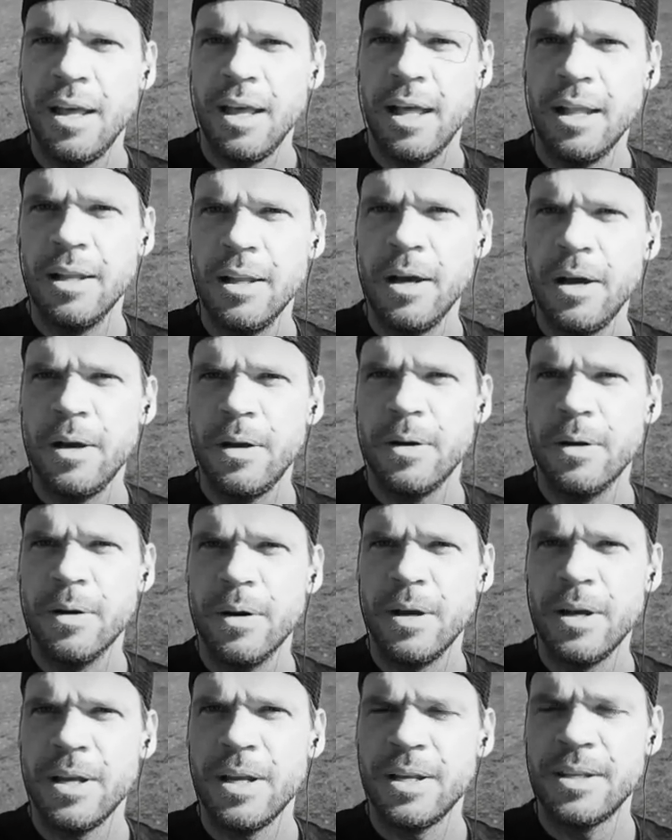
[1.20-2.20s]

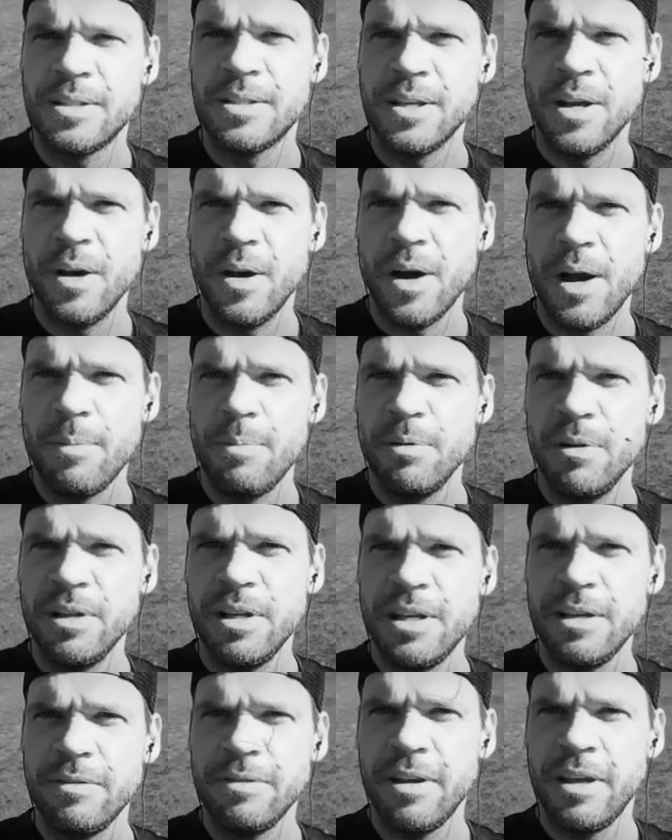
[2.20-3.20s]
Hello. So I
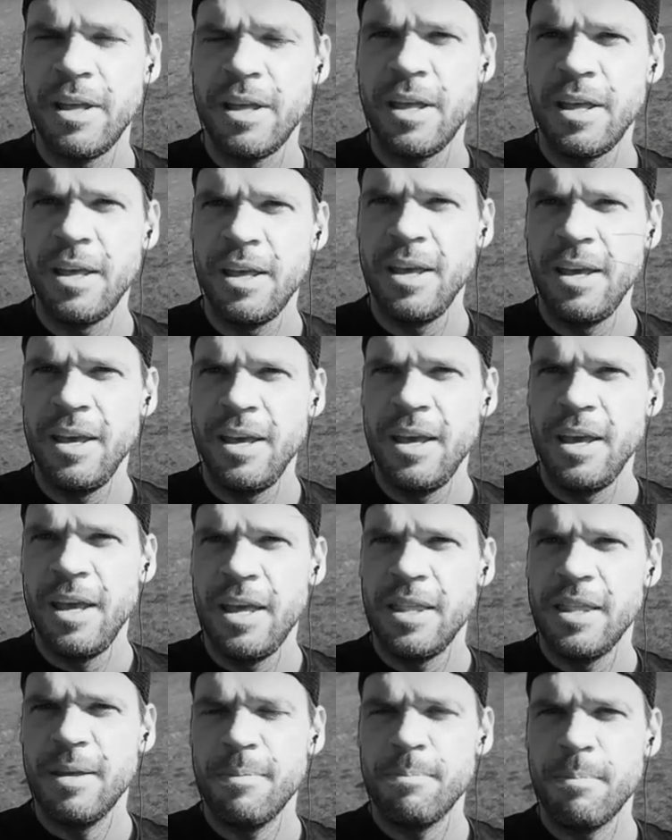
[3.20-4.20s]
believe
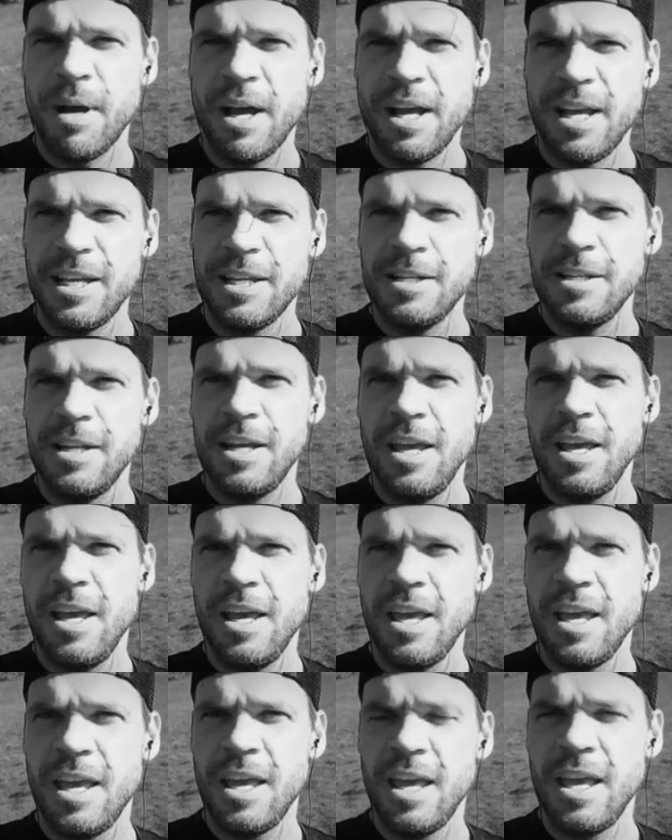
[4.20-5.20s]
the mind
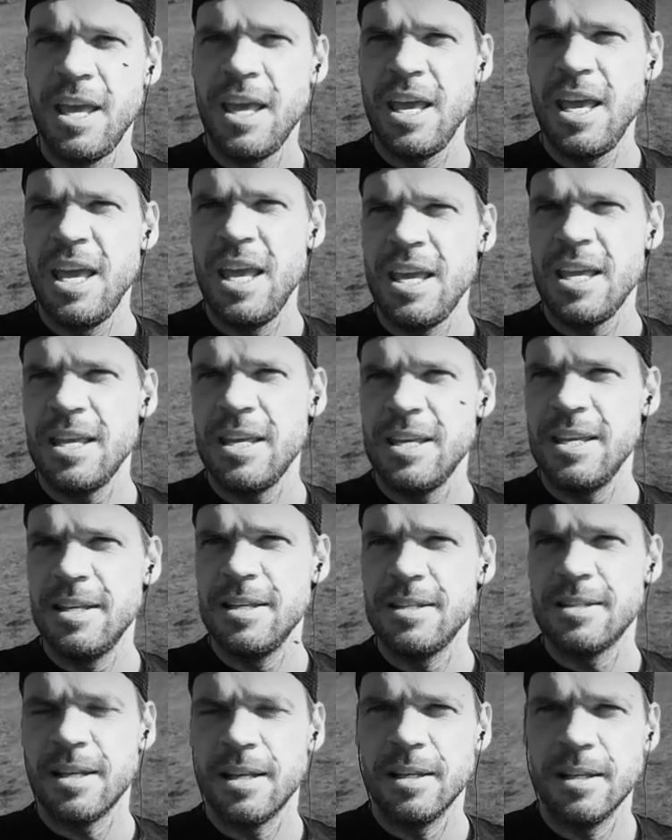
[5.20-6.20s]

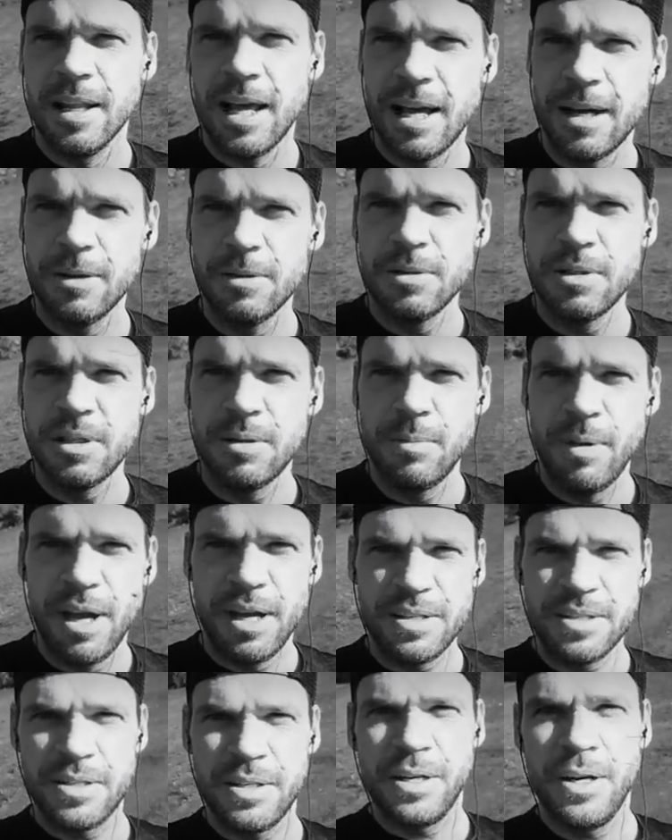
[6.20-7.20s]
is a lousy
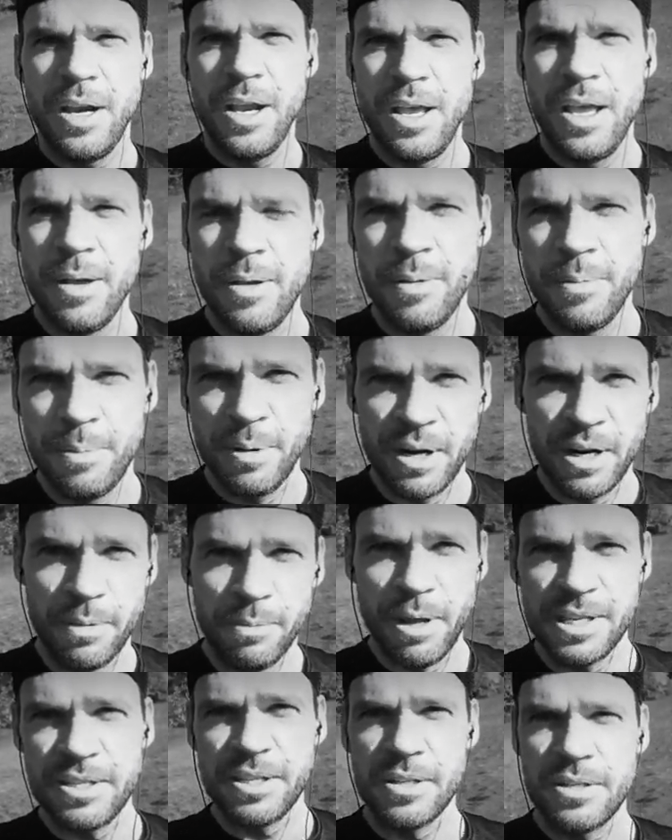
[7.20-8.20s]
master, but an
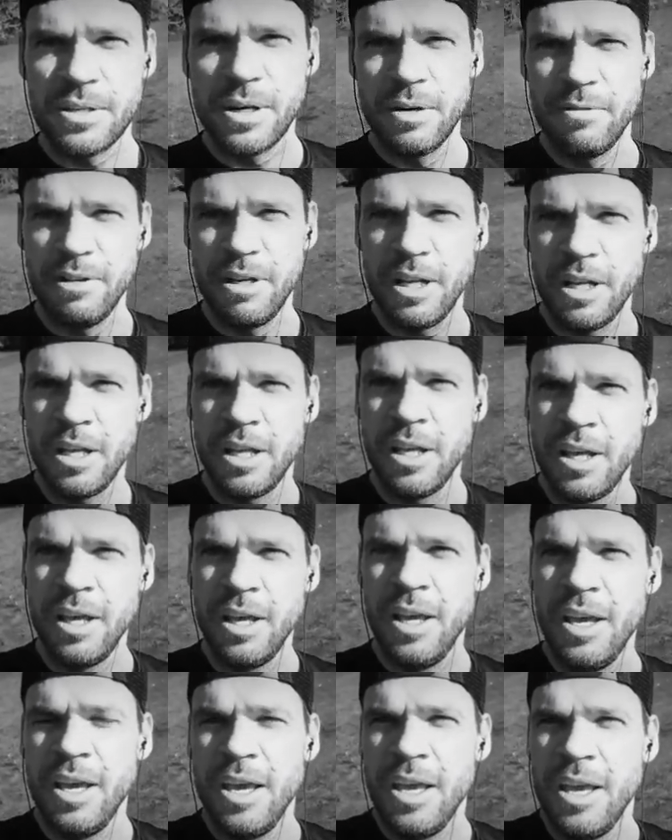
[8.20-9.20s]
amazing servant.
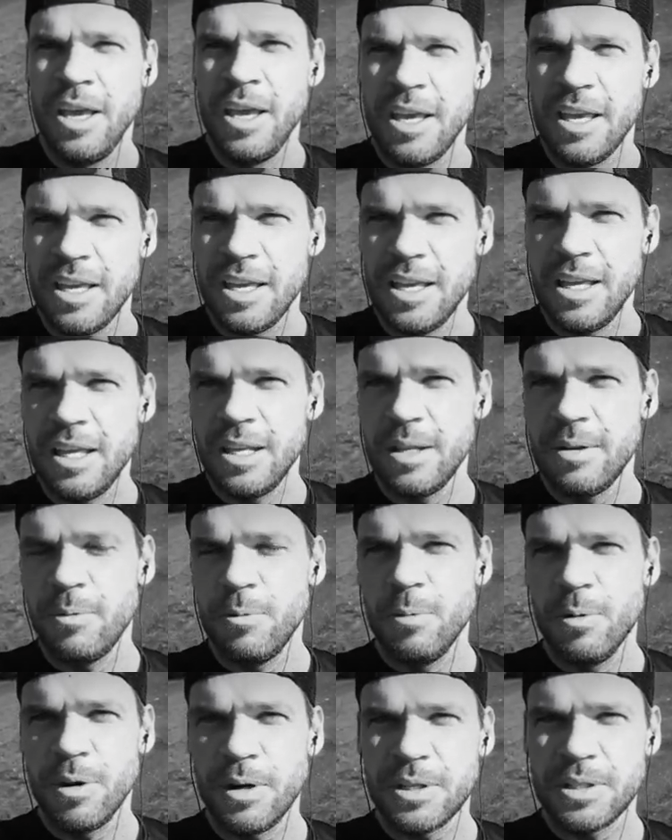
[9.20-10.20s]
It
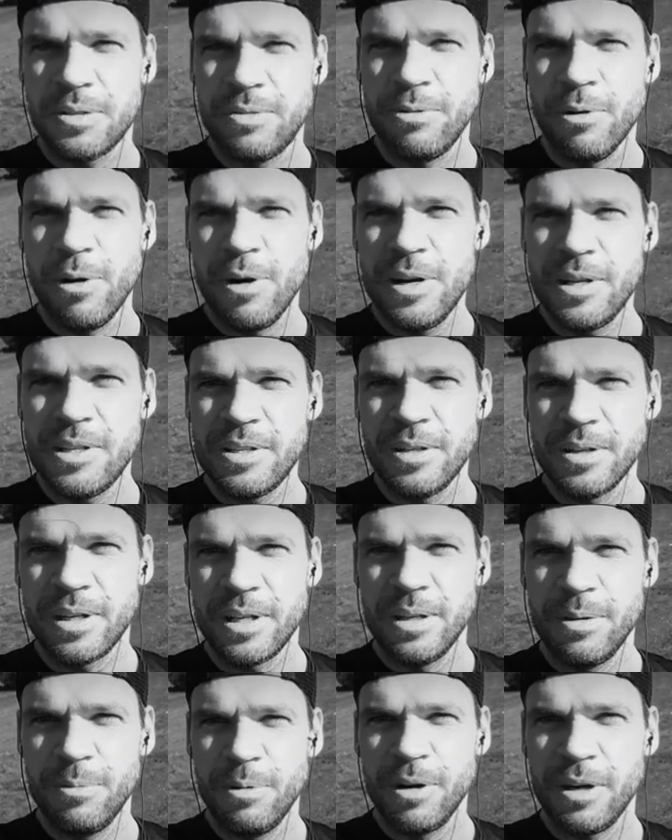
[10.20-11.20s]
works for us or
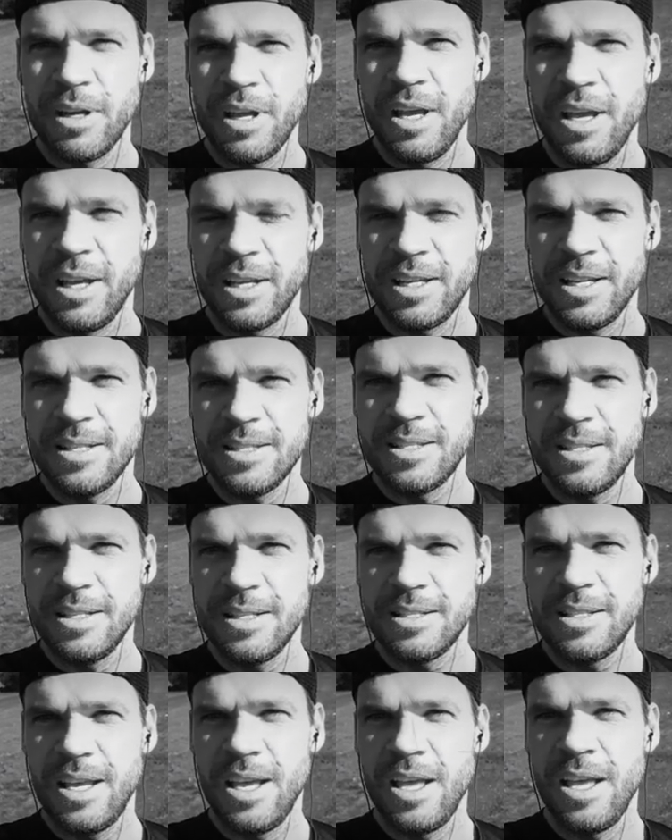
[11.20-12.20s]
can work against
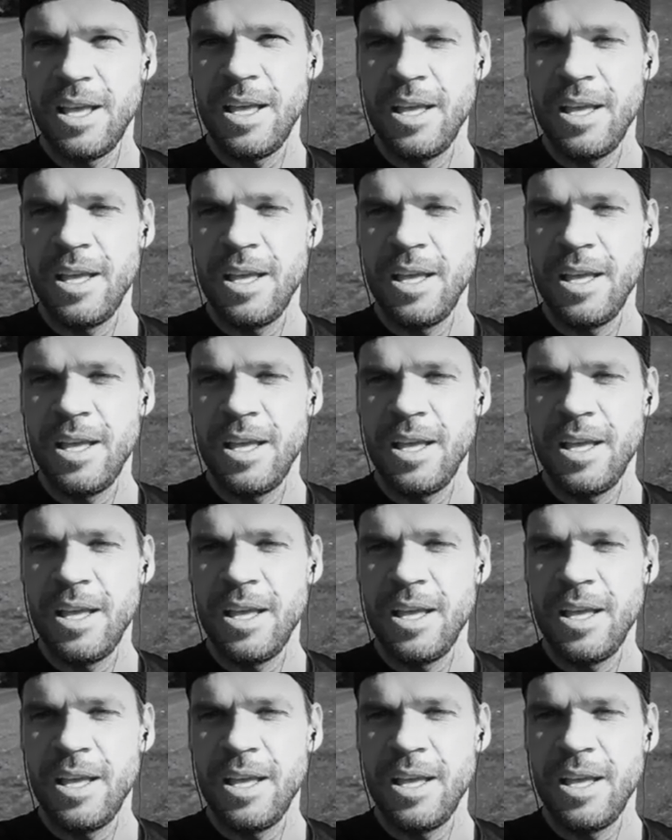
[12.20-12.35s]
us